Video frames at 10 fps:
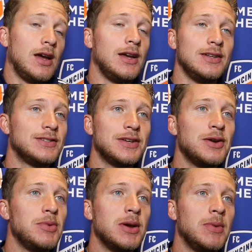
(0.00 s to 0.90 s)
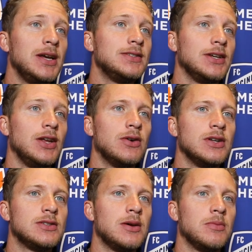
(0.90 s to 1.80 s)
It's going to be amazing. You know,
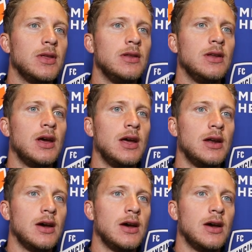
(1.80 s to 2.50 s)
it's something that